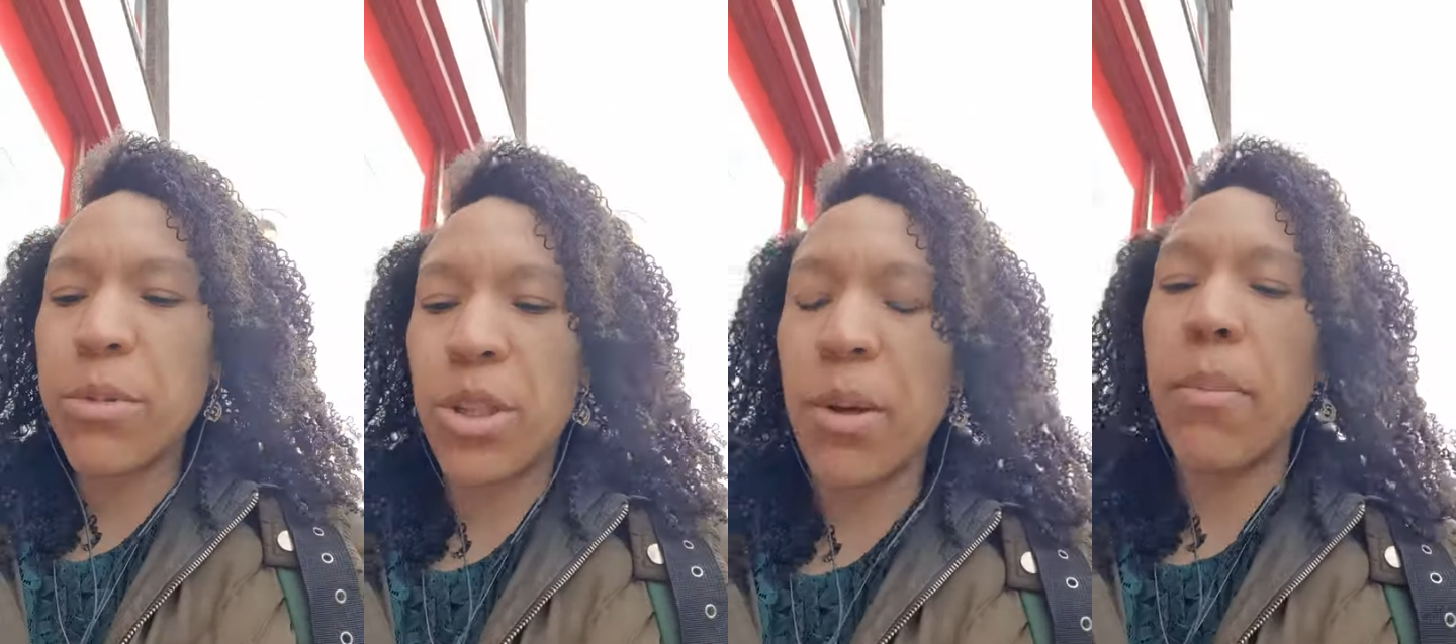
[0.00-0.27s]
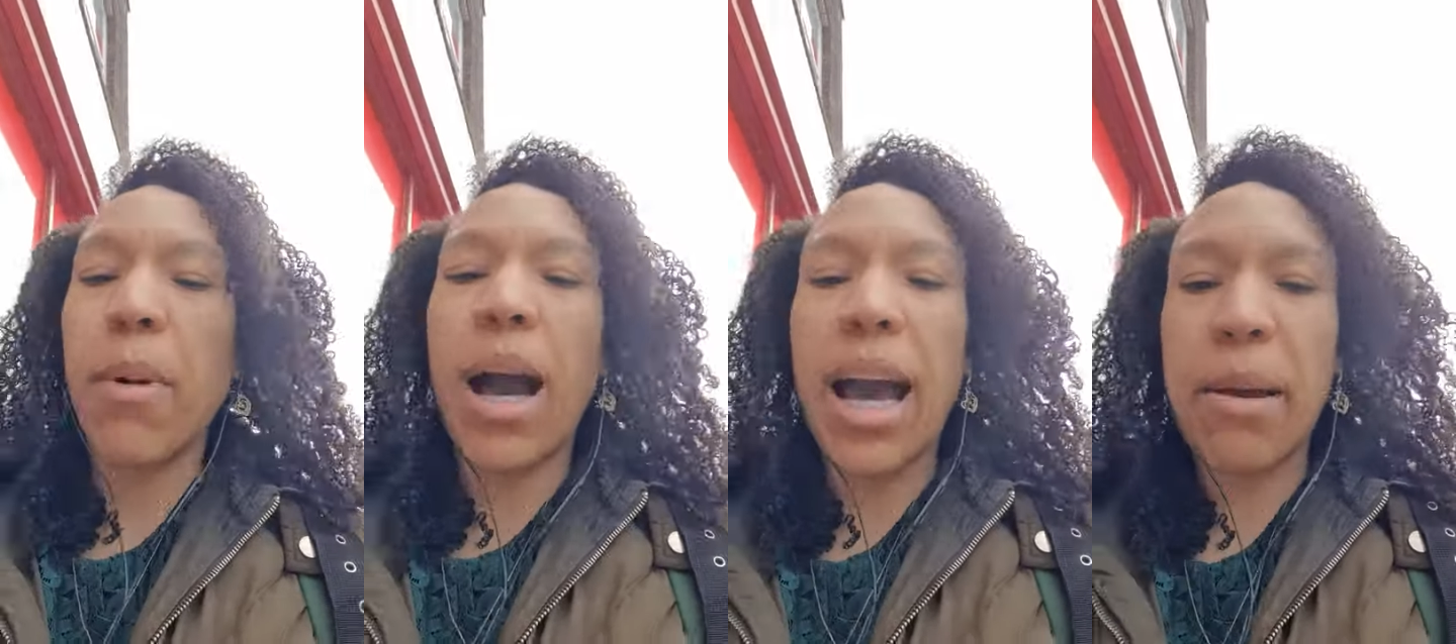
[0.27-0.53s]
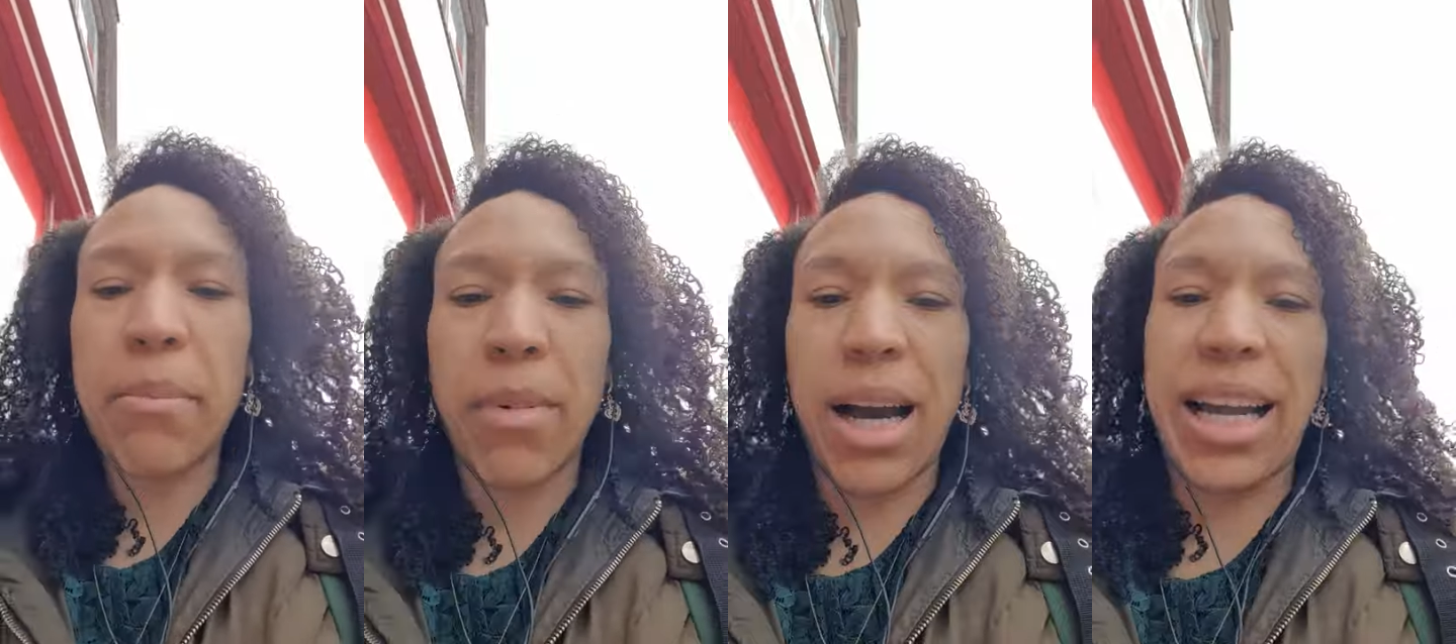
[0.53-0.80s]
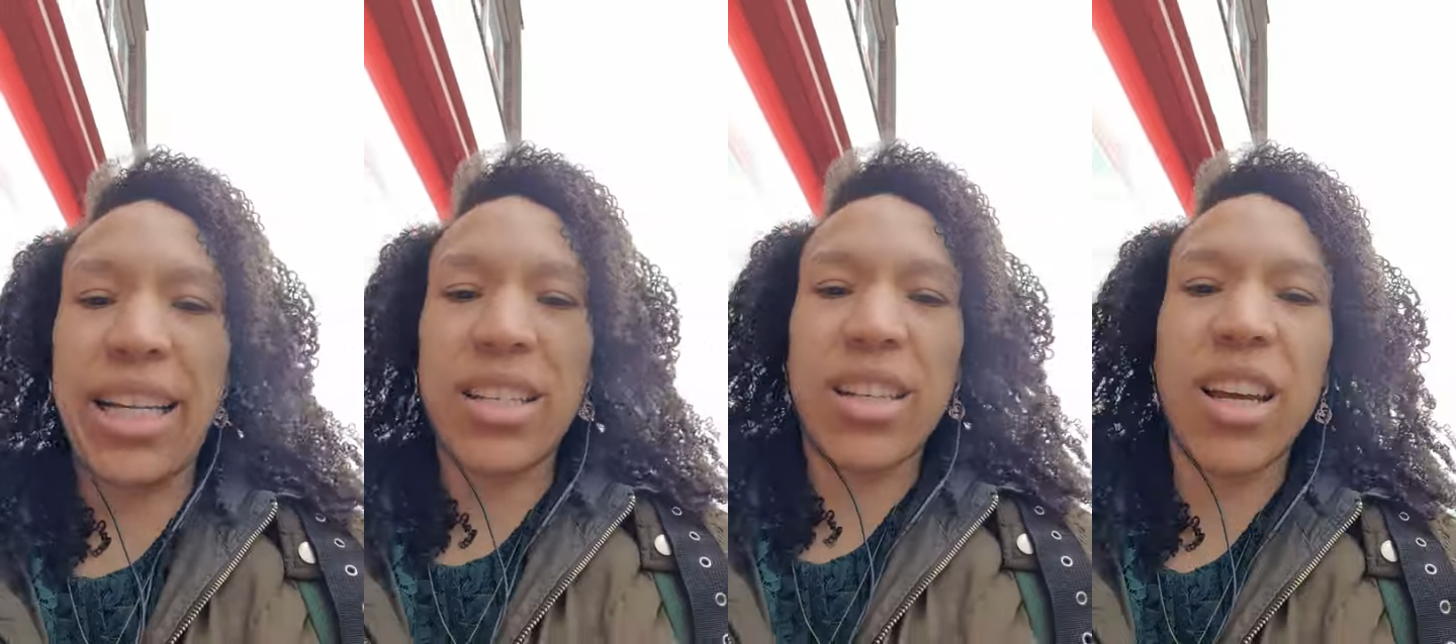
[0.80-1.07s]
to my
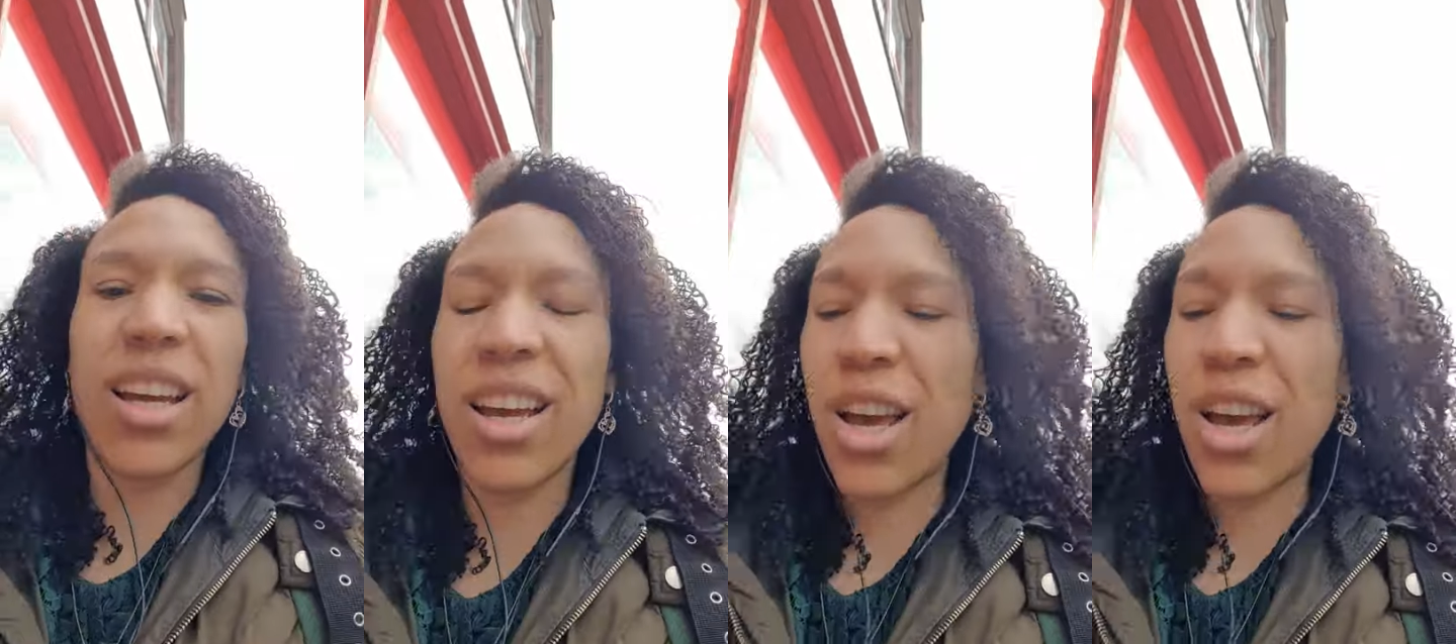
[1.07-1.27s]
mind